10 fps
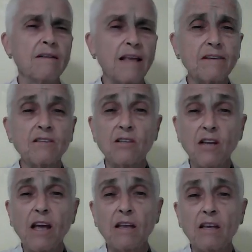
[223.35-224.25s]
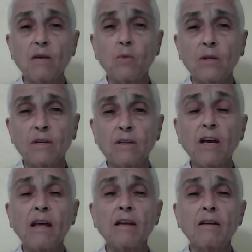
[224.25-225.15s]
that state he will
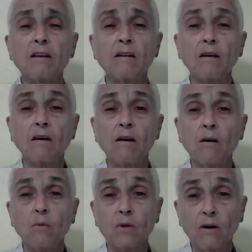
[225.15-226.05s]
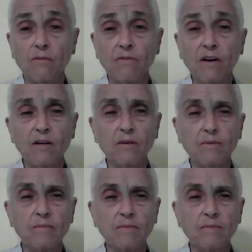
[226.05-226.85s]
attain without fail.